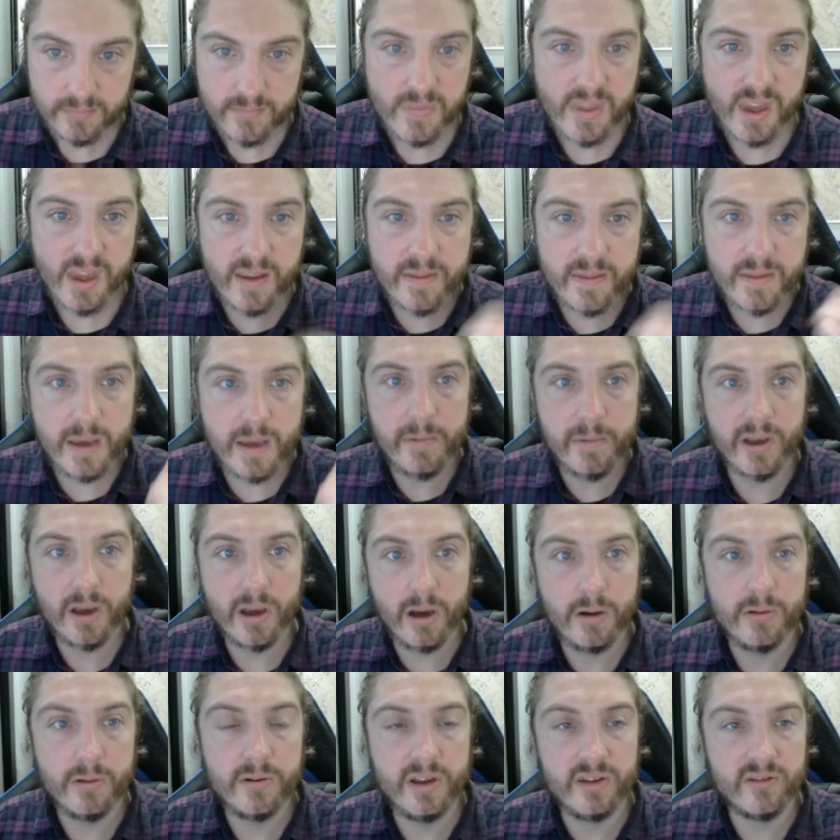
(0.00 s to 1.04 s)
and there we
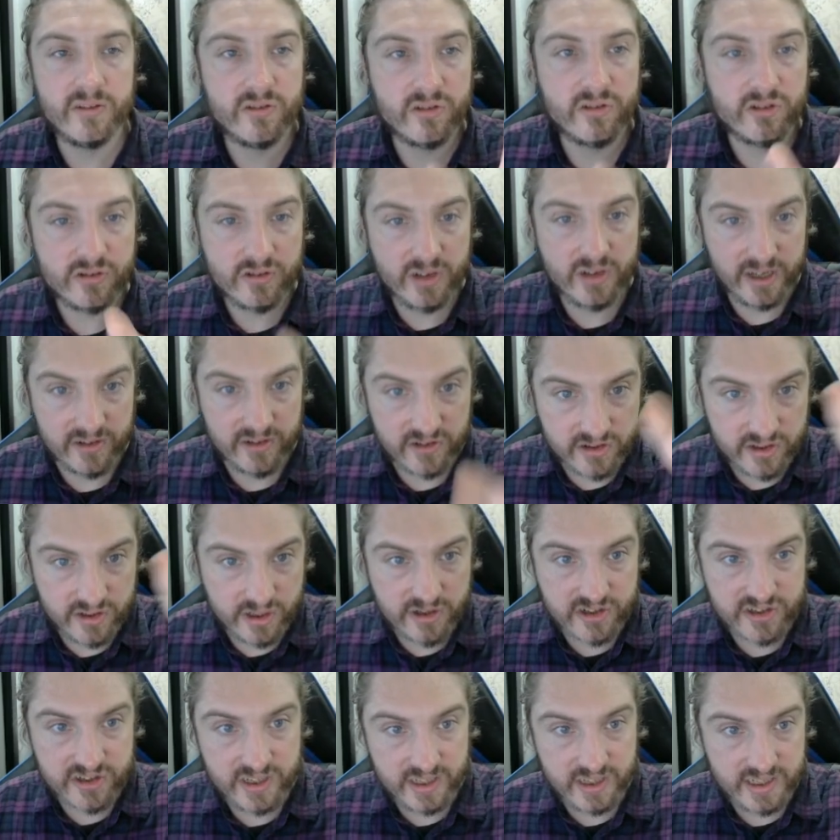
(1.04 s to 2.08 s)
go. It's
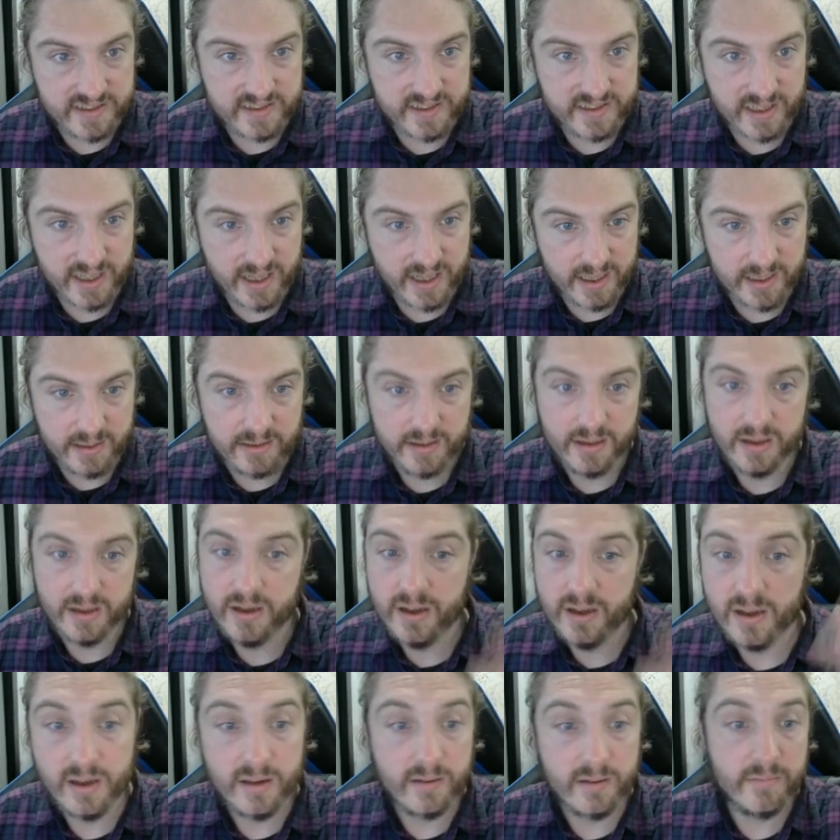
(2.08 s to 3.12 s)
searched the list again.
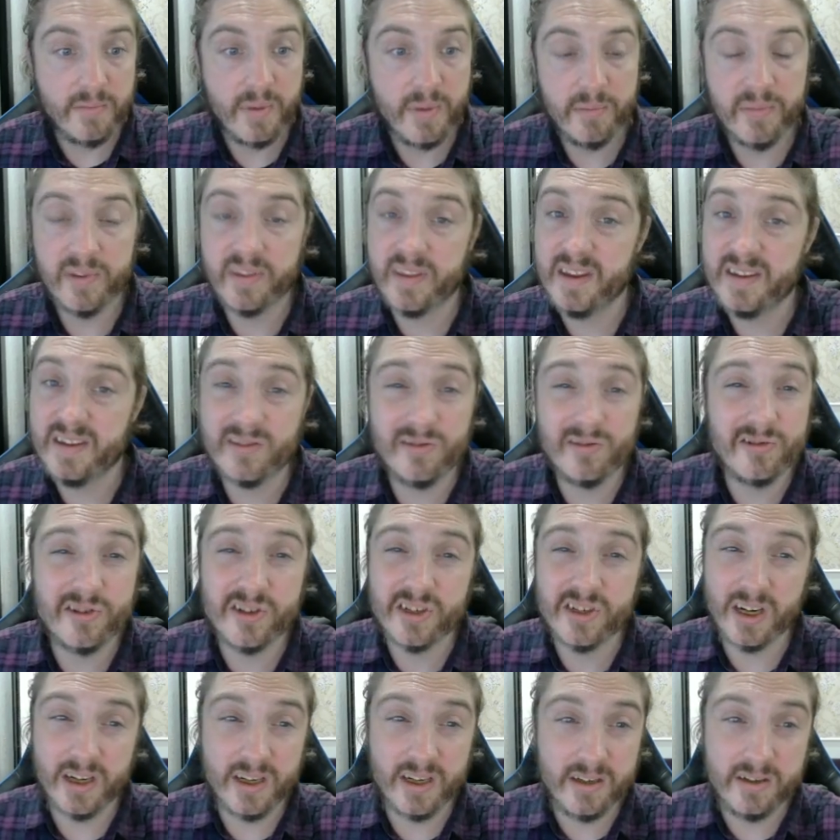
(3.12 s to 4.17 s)
Remember, this could
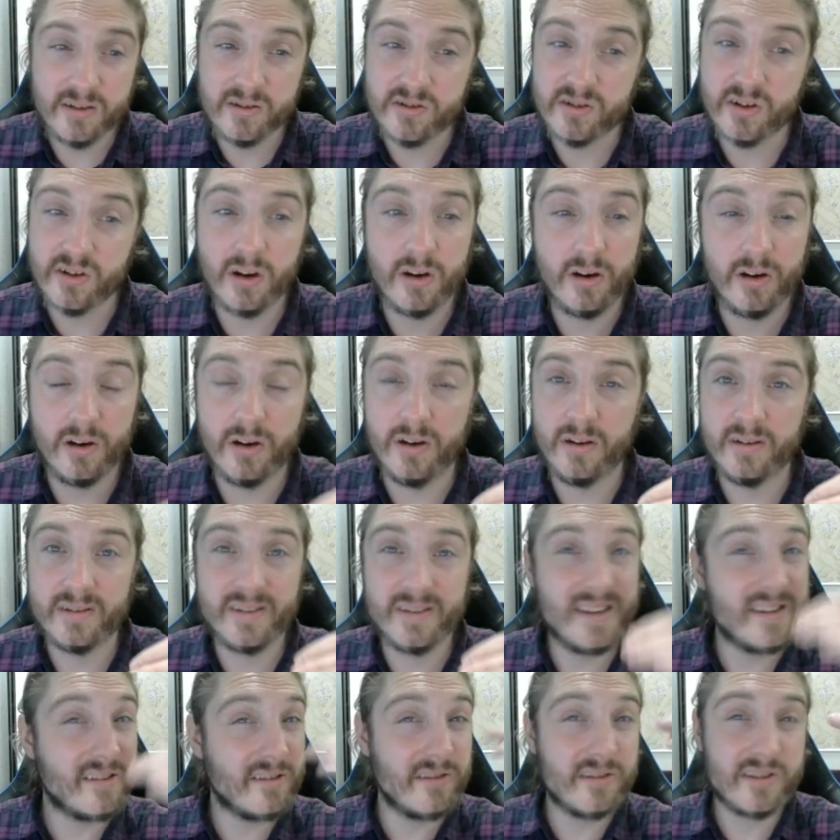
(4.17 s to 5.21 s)
change.
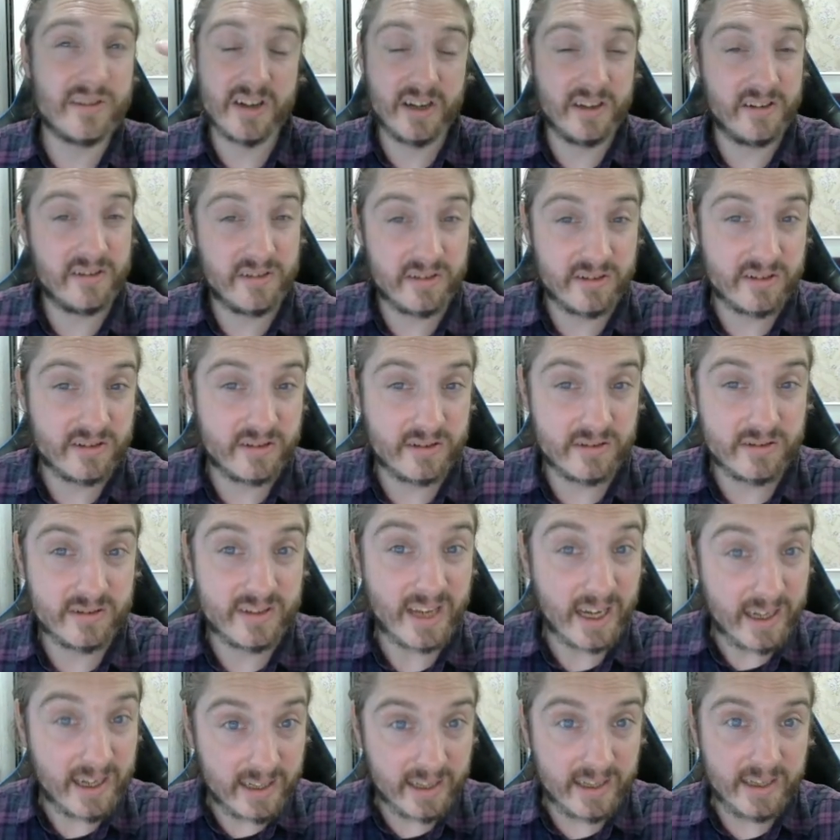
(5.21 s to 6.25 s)
This could change
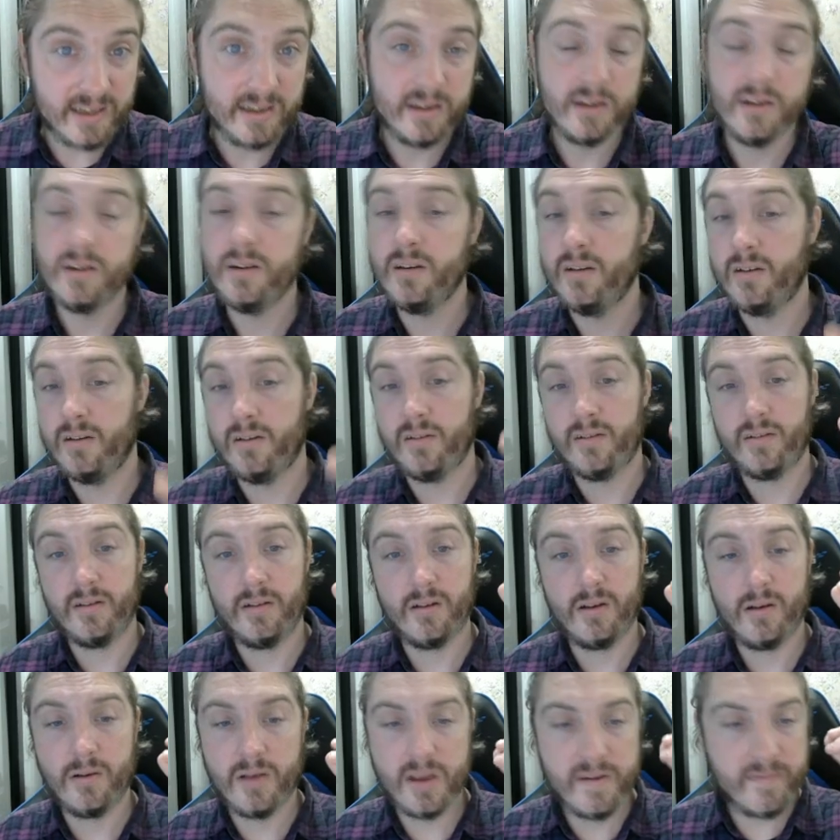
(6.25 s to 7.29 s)
daily.
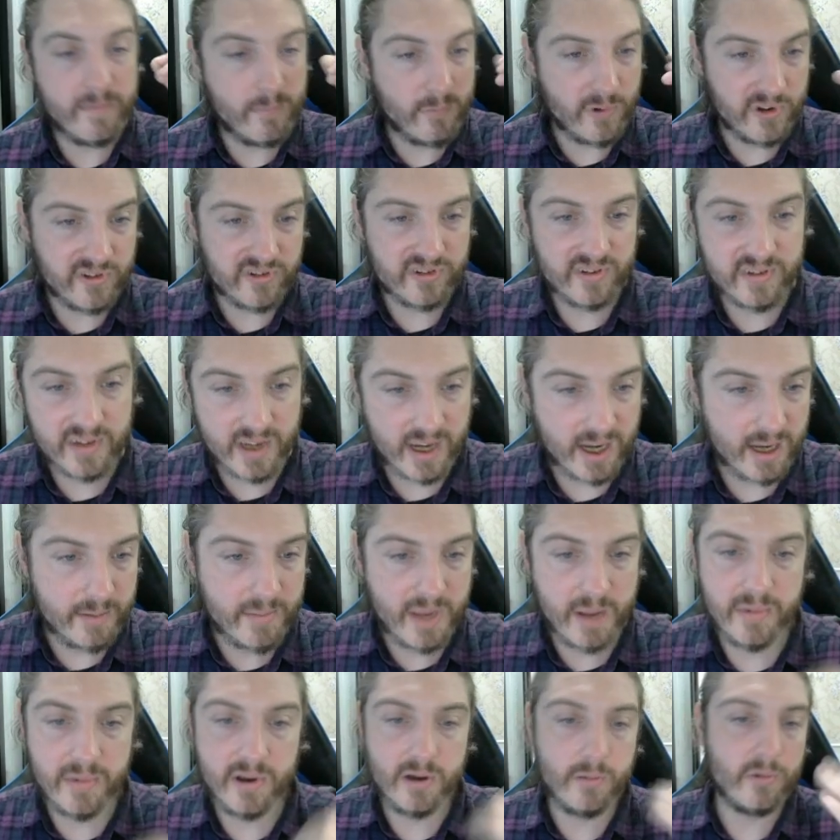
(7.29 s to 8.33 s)
So, even once a day,
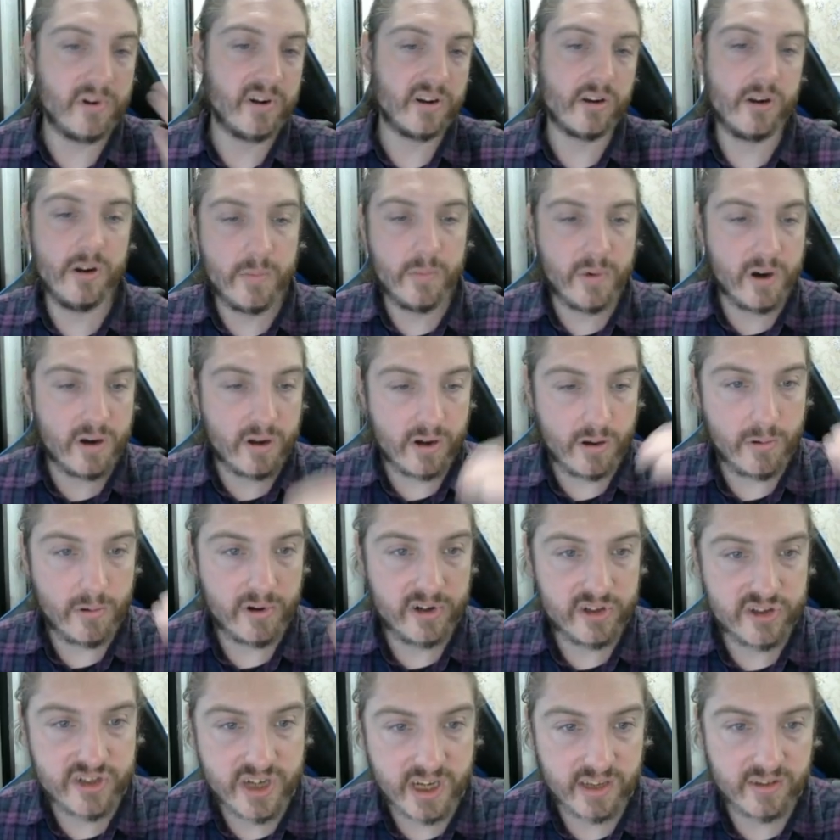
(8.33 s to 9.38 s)
maybe I want to come on. I
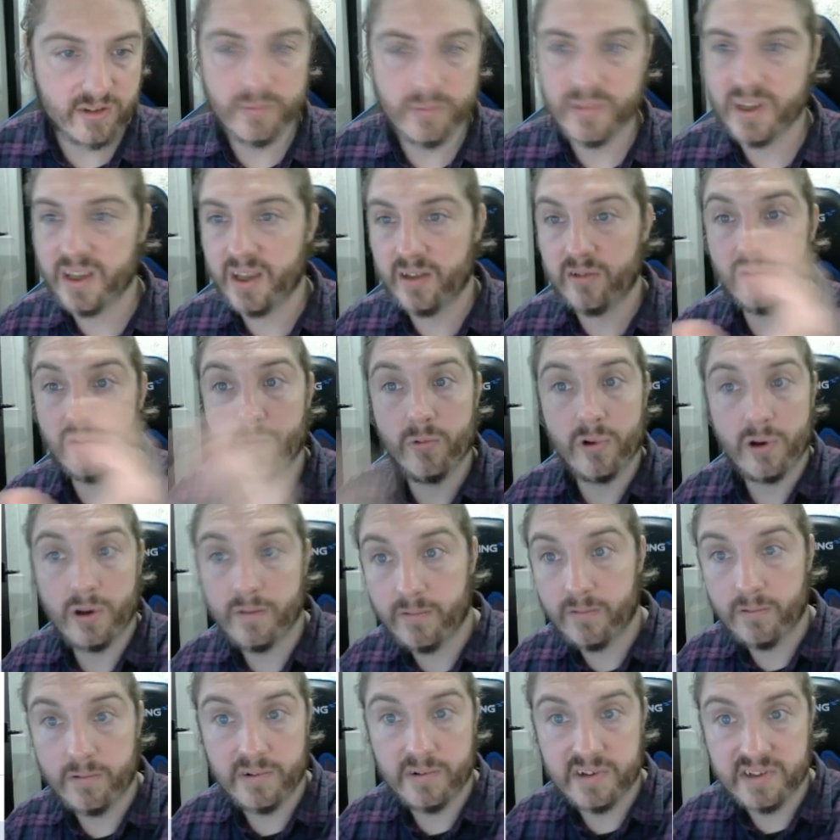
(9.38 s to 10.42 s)
want to check them against what
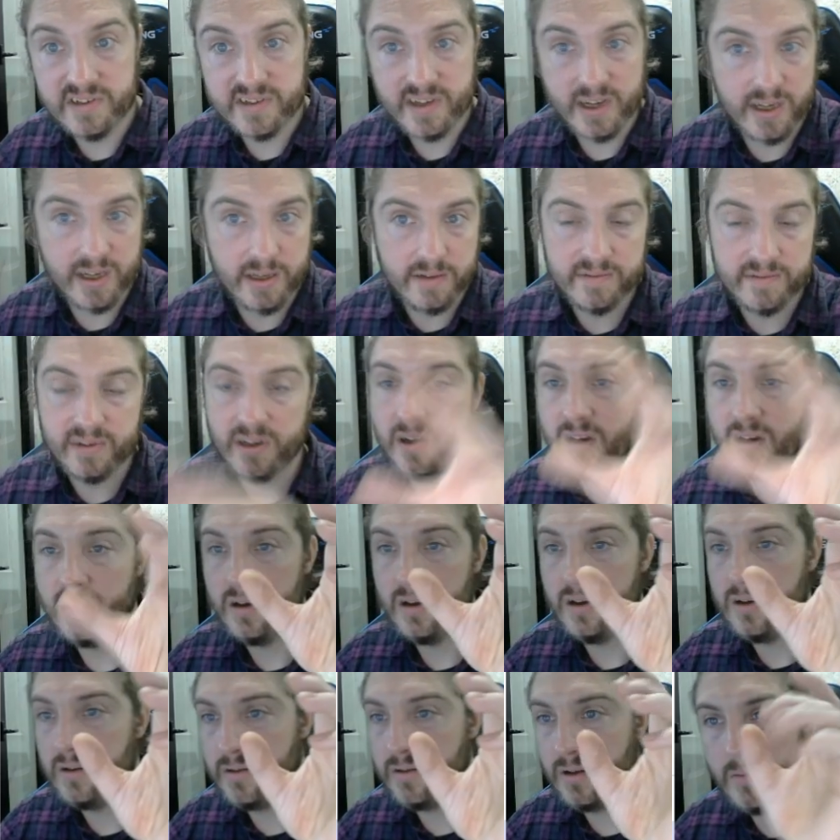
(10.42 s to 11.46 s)
I've already saved.
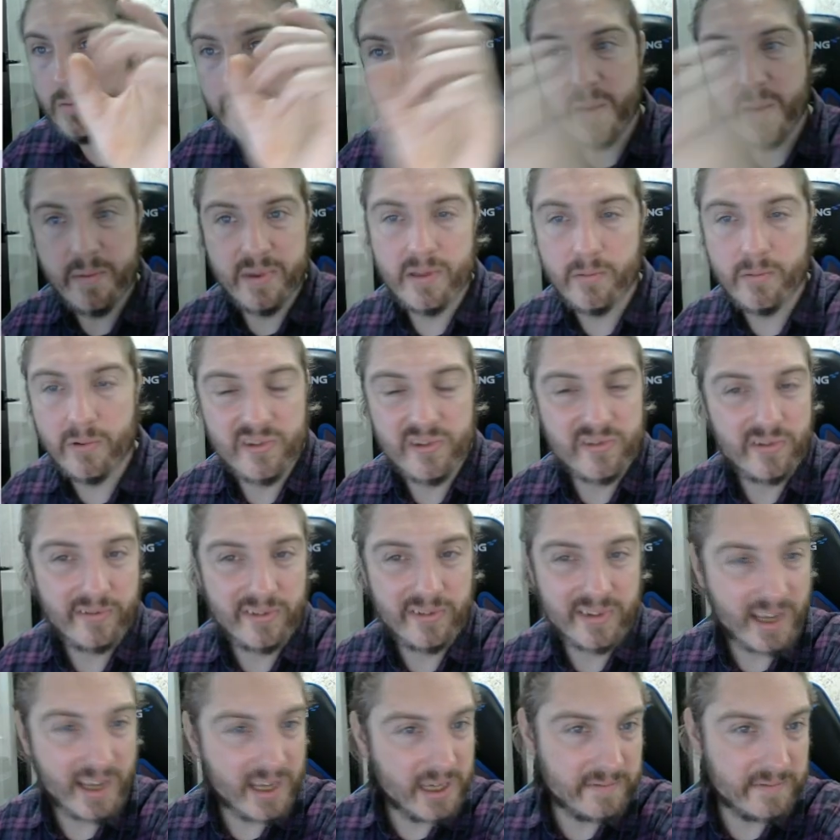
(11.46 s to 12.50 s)
Maybe the ones I've
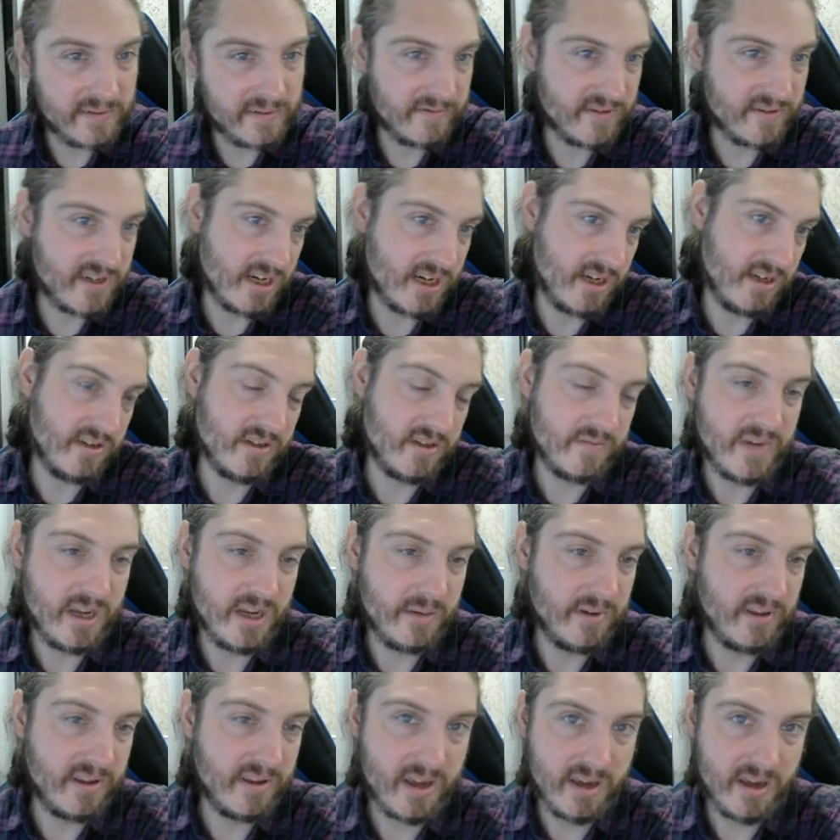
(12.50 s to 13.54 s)
saved have changed.
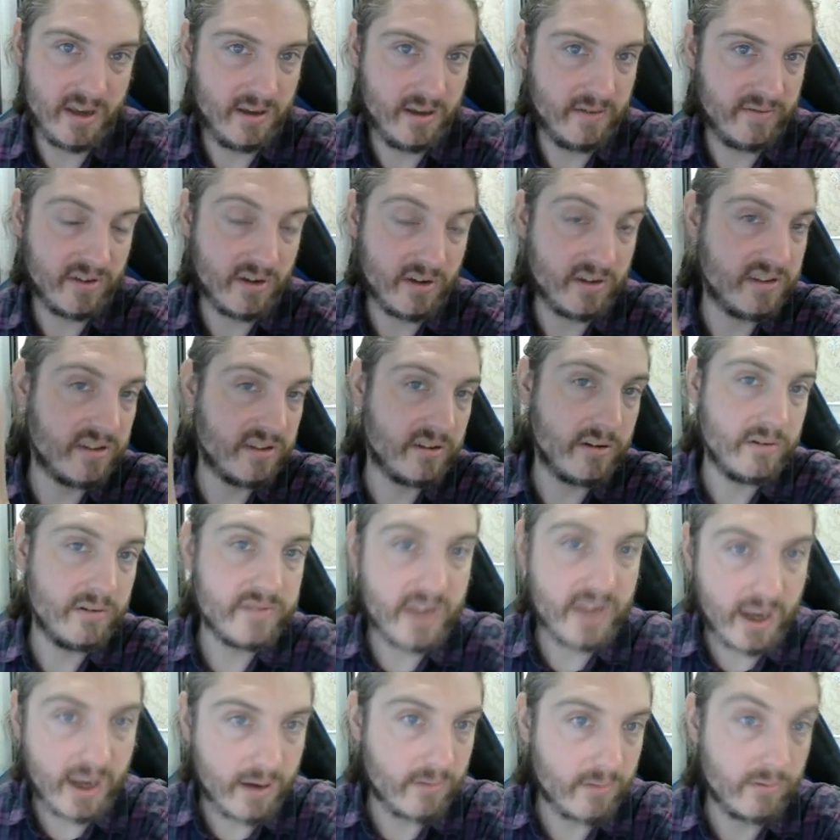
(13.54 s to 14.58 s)
Maybe they've started to go
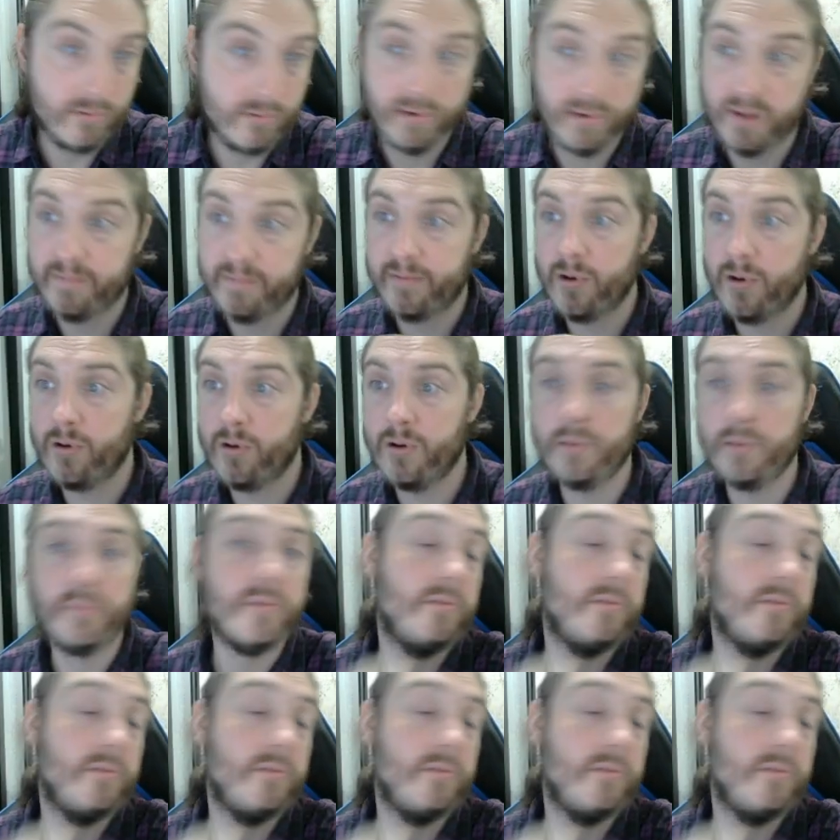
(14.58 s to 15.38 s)
down, or they've gone up.